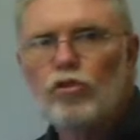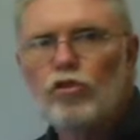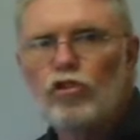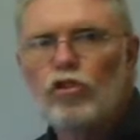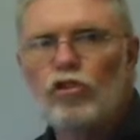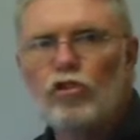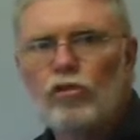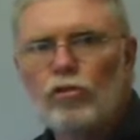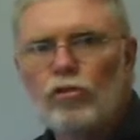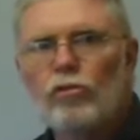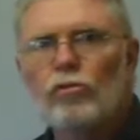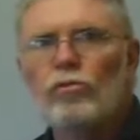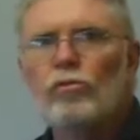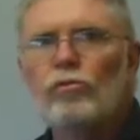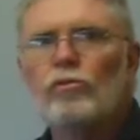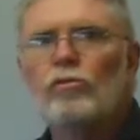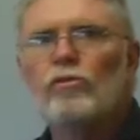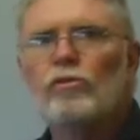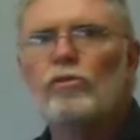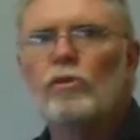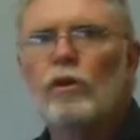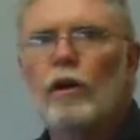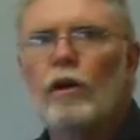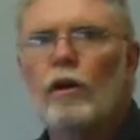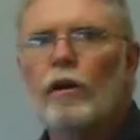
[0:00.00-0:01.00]
to
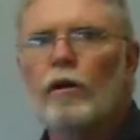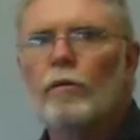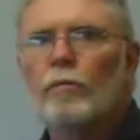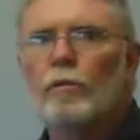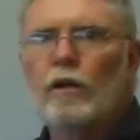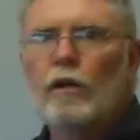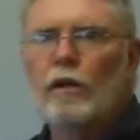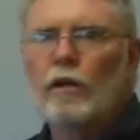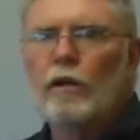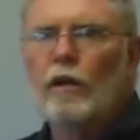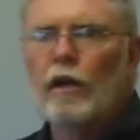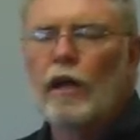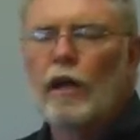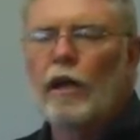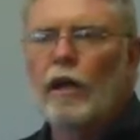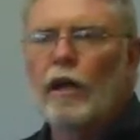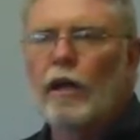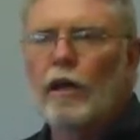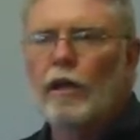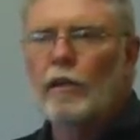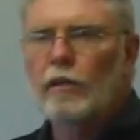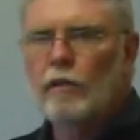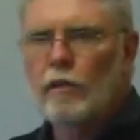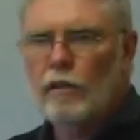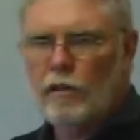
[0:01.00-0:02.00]
use, uh,
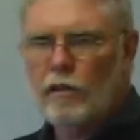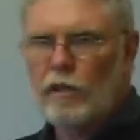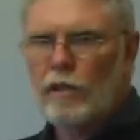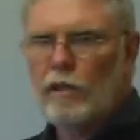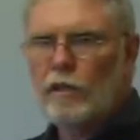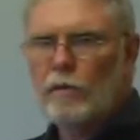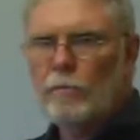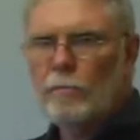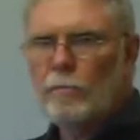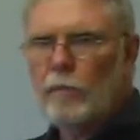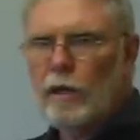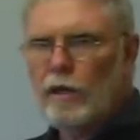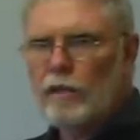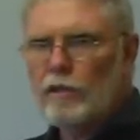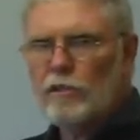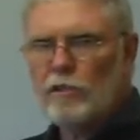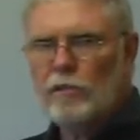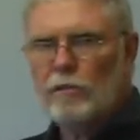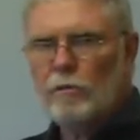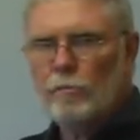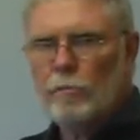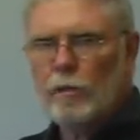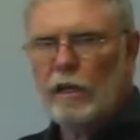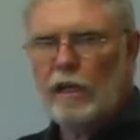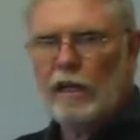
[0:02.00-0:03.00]
and the thing that makes
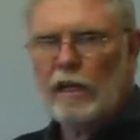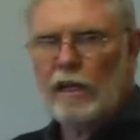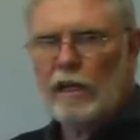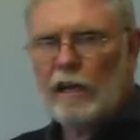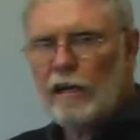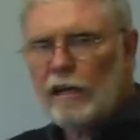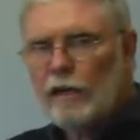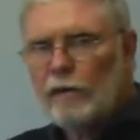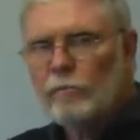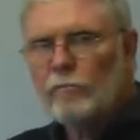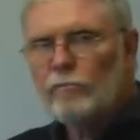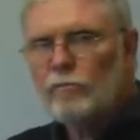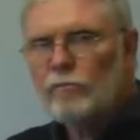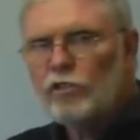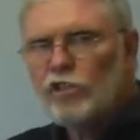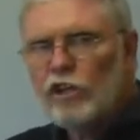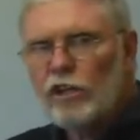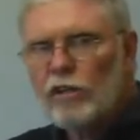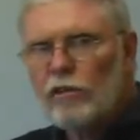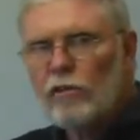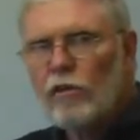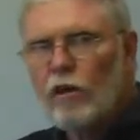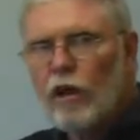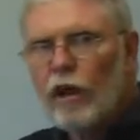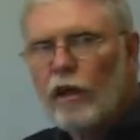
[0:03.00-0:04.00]
it become
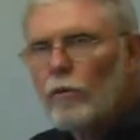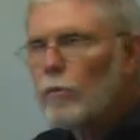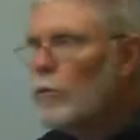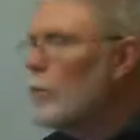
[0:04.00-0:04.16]
gel like